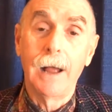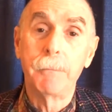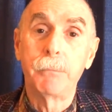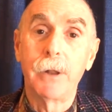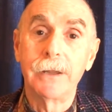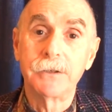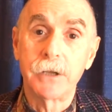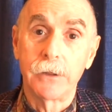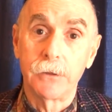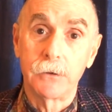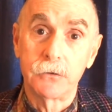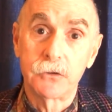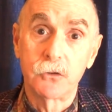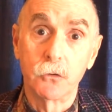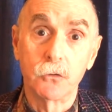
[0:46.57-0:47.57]
I place on the
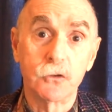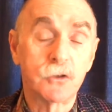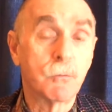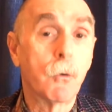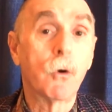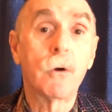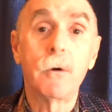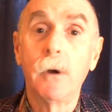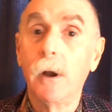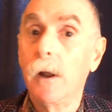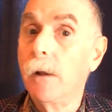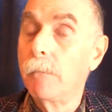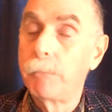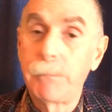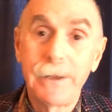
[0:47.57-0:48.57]
students, the more
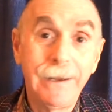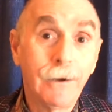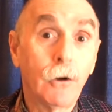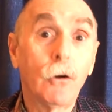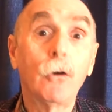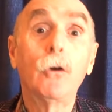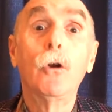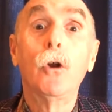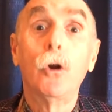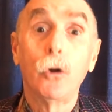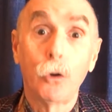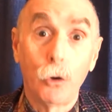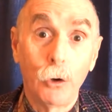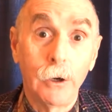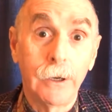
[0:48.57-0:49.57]
peer
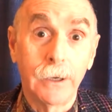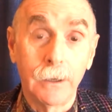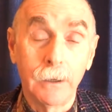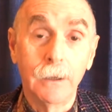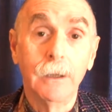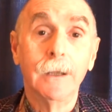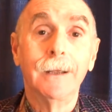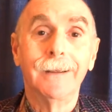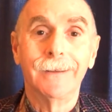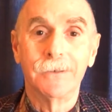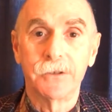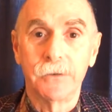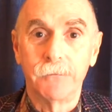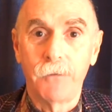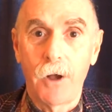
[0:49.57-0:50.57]
learning yeah.
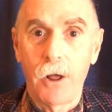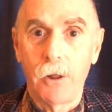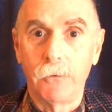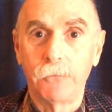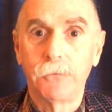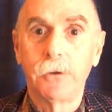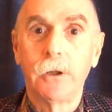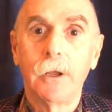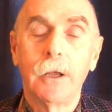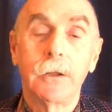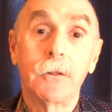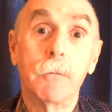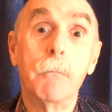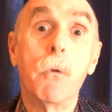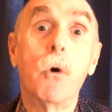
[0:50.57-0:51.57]
is involved,
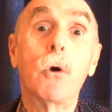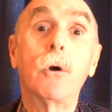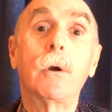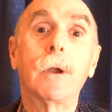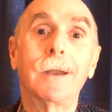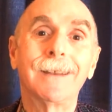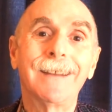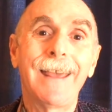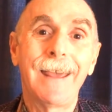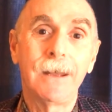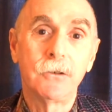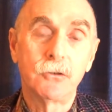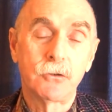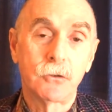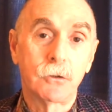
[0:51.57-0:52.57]
the more
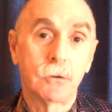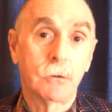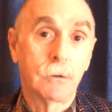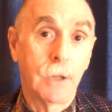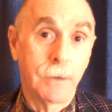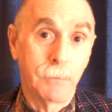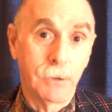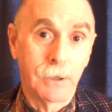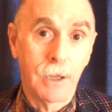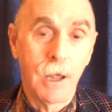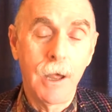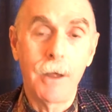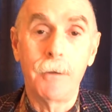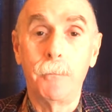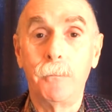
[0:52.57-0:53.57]
engaged they
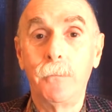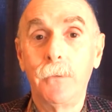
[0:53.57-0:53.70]
become.